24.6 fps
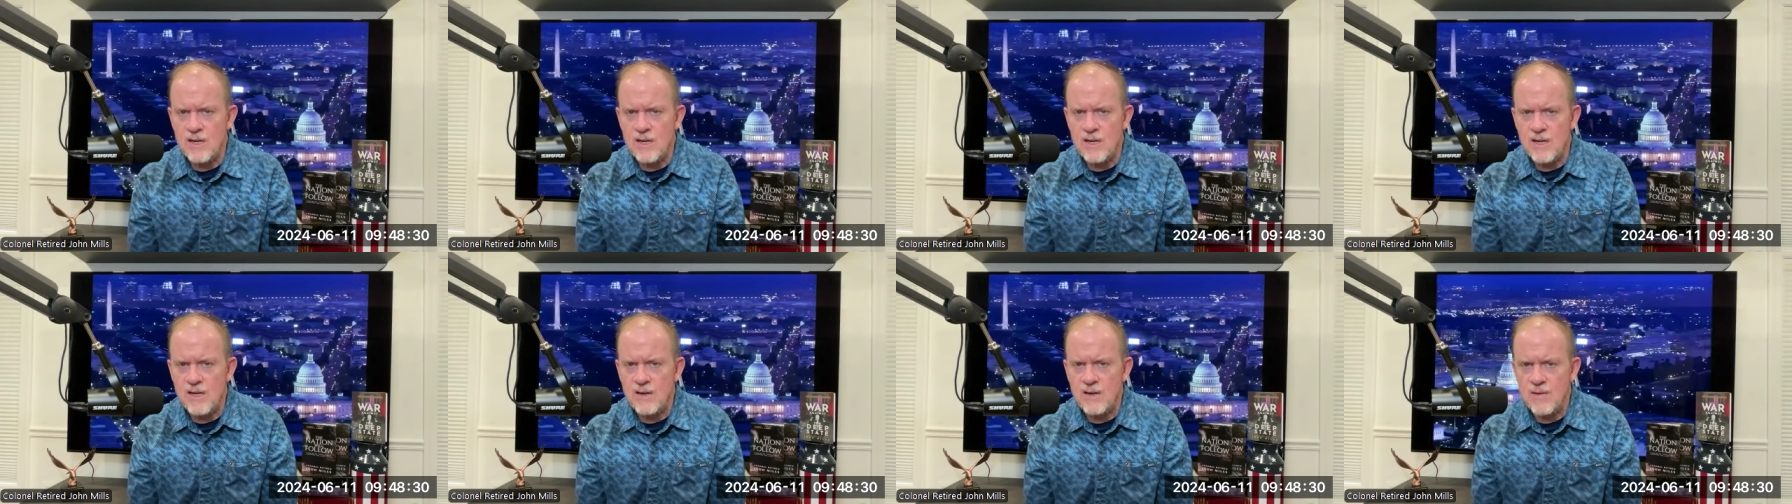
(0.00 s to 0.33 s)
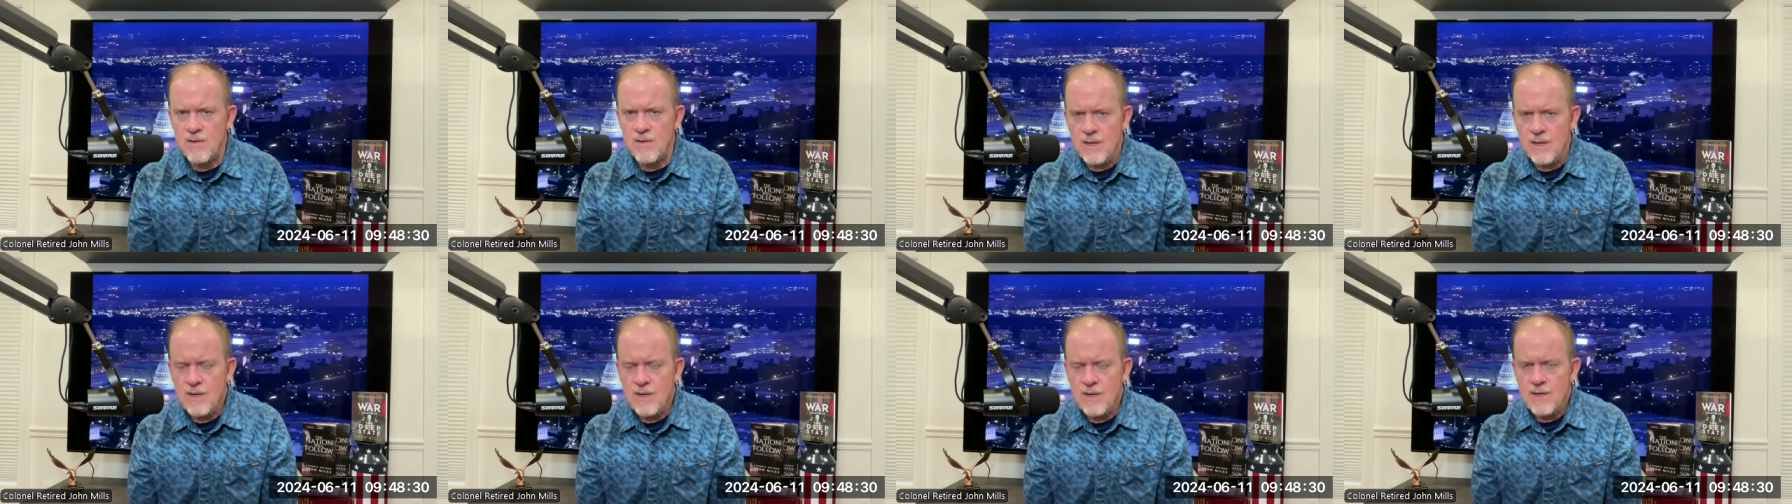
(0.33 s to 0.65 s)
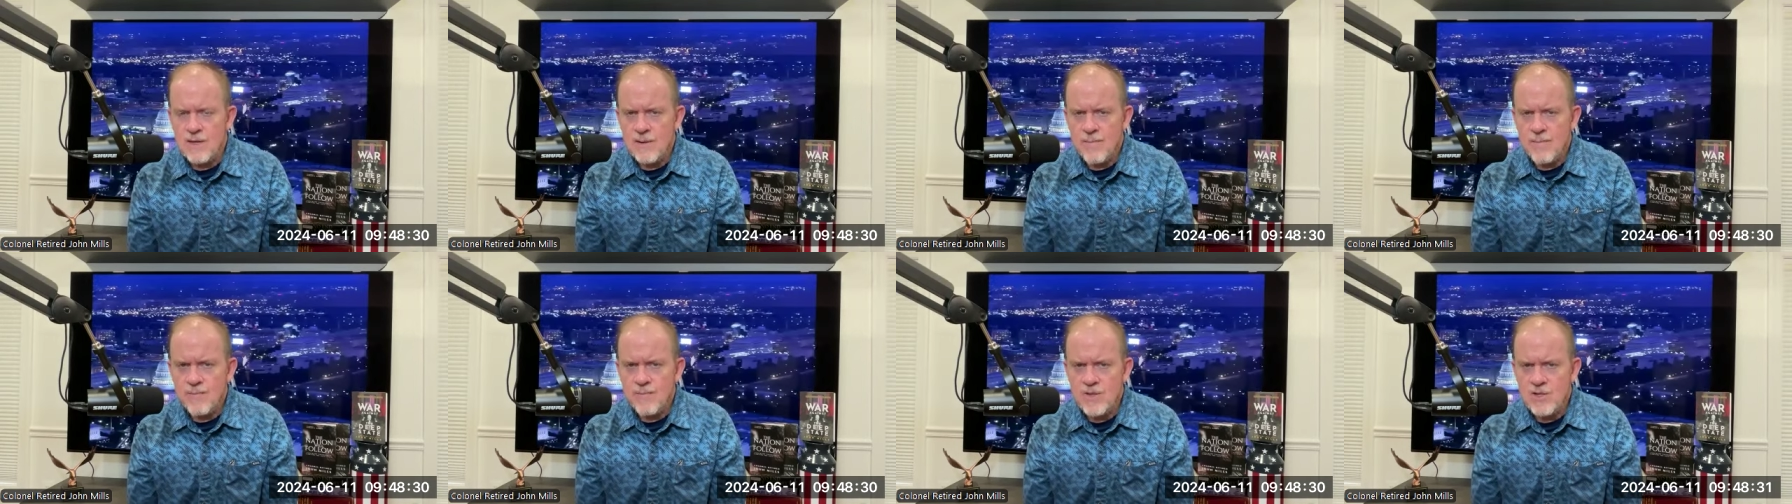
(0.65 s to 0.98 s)
Uh,
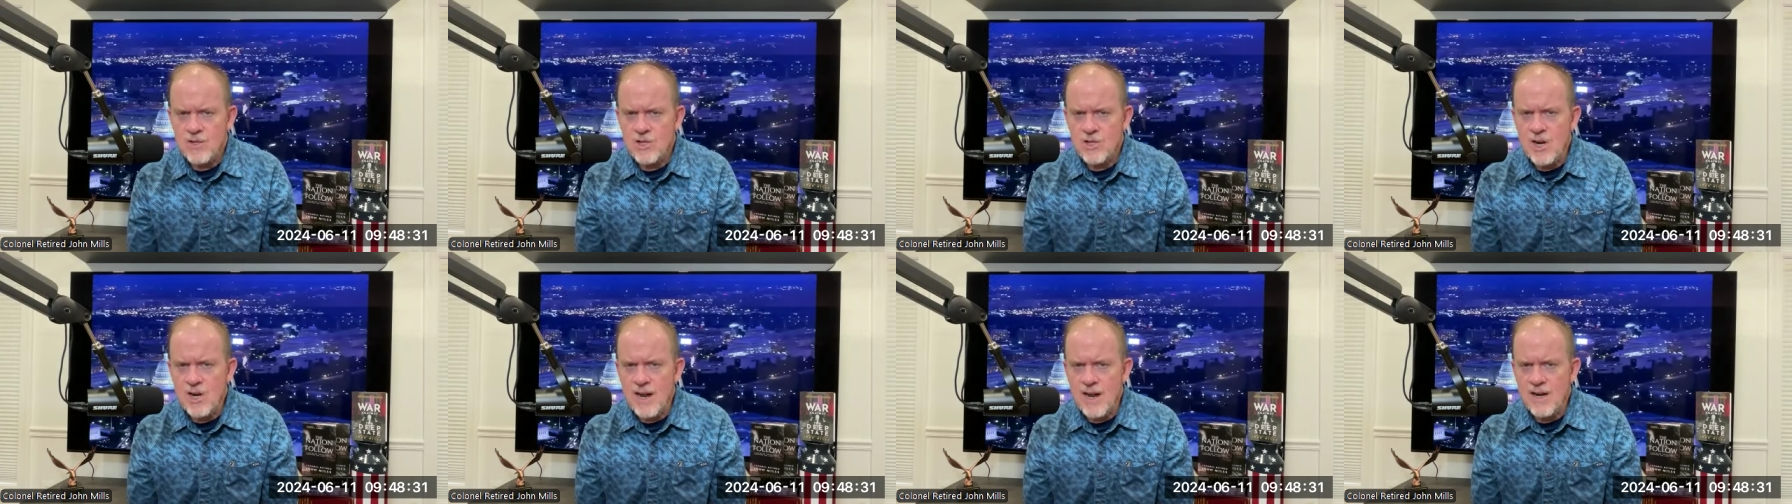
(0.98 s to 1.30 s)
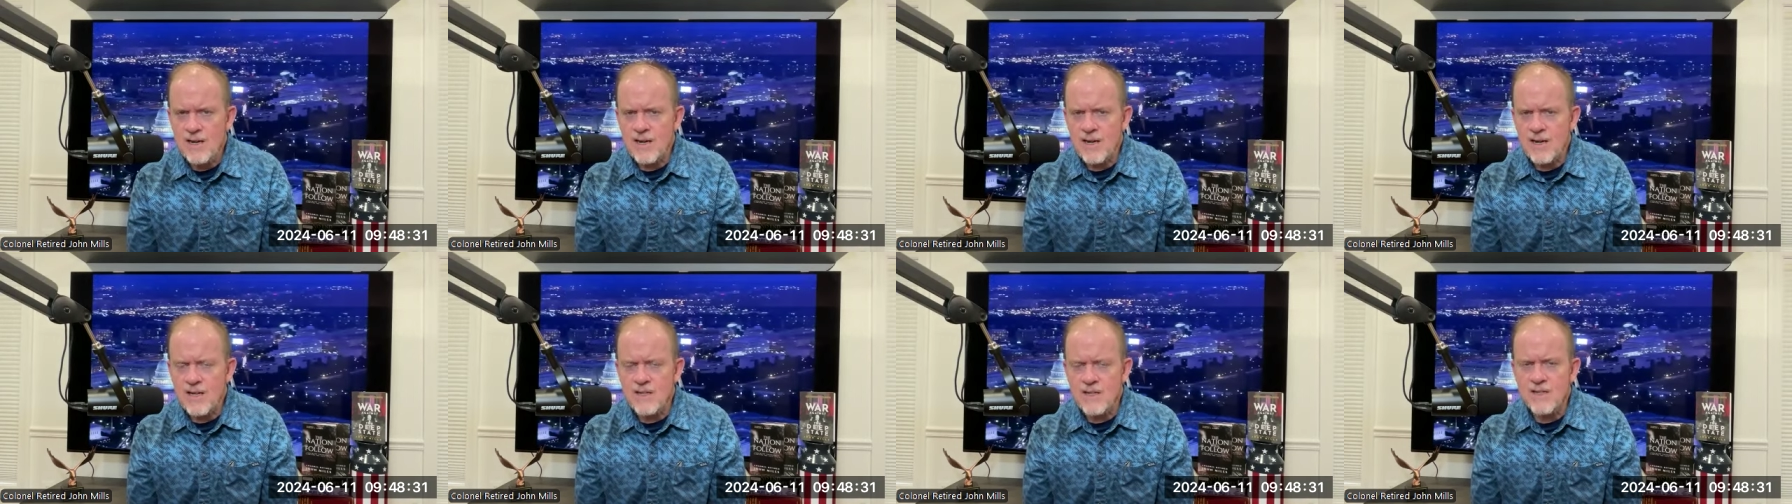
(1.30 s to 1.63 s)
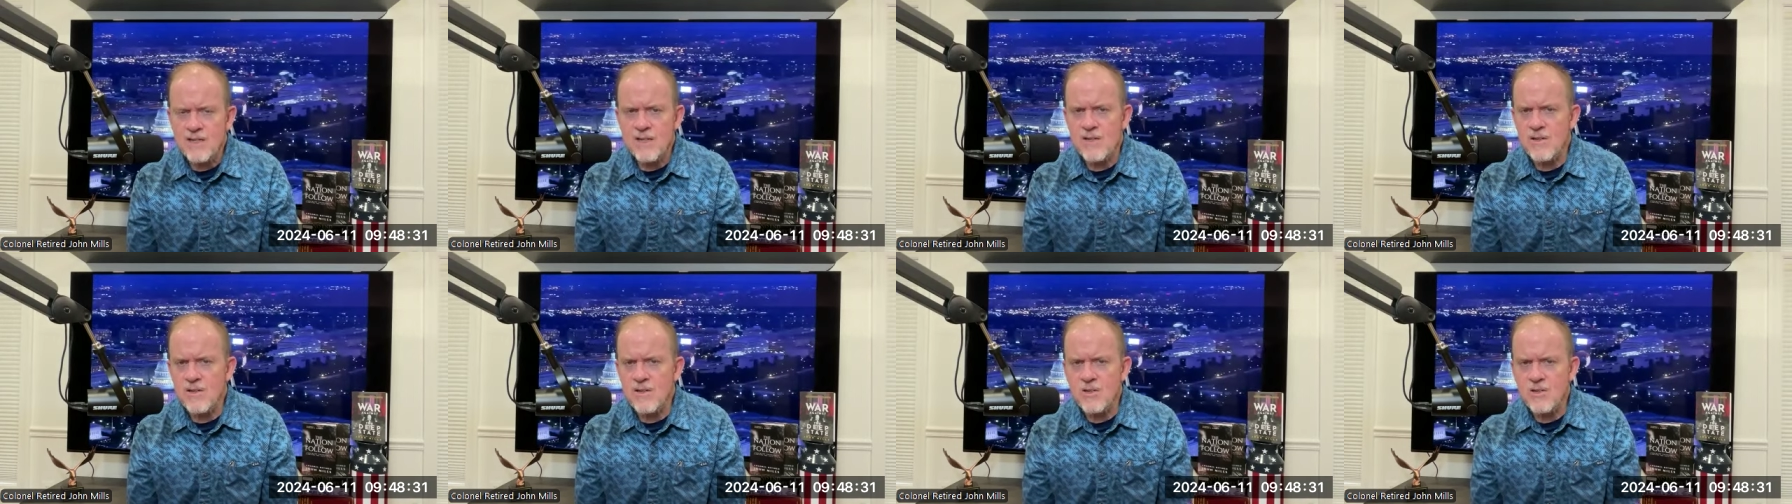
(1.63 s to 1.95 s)
China
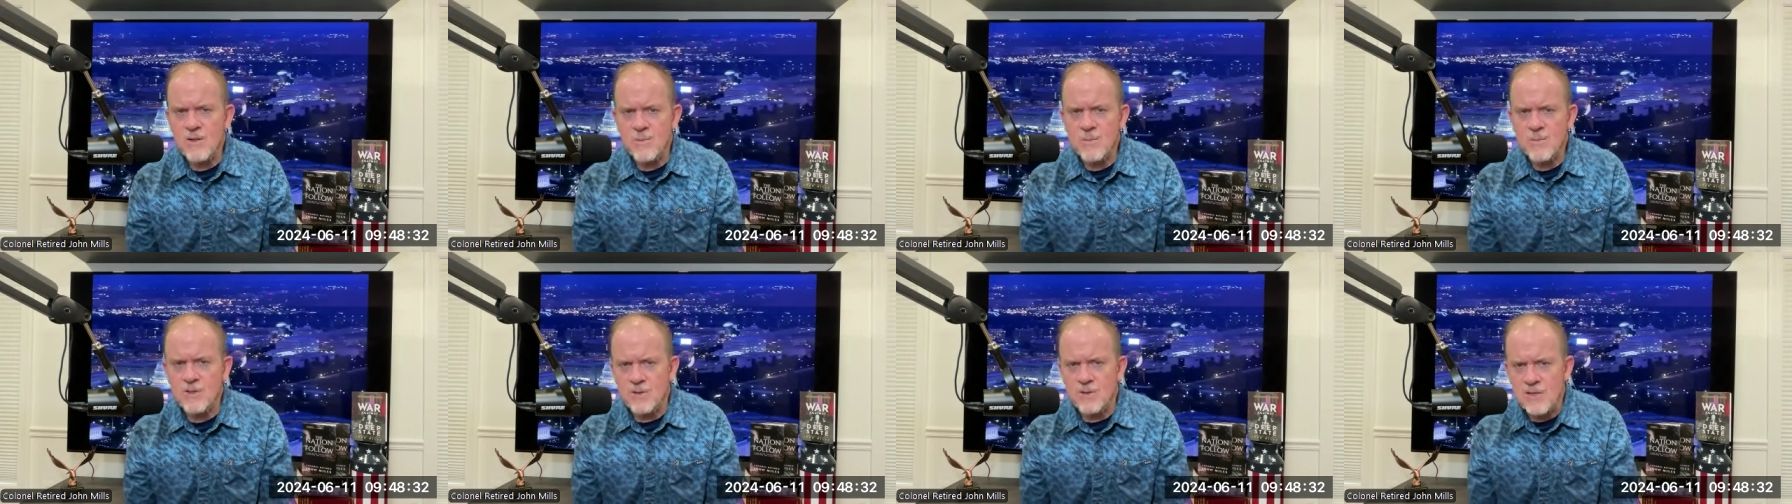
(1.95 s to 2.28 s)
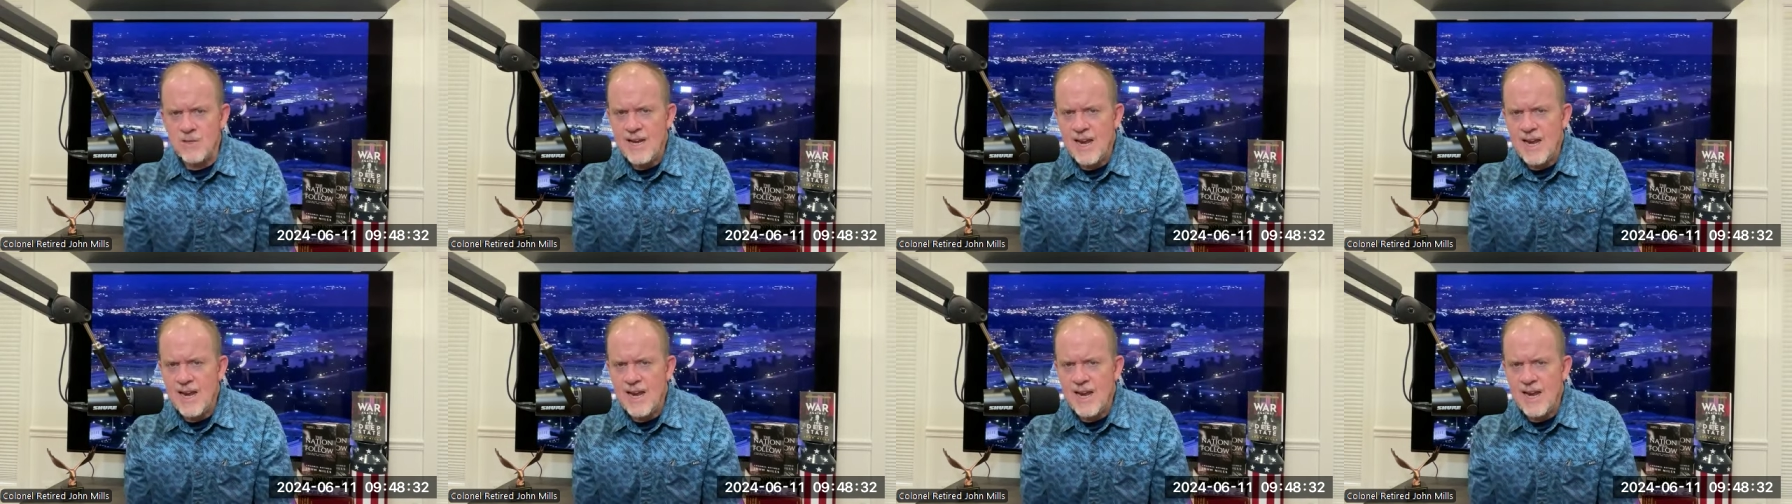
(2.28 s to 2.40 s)
continues to build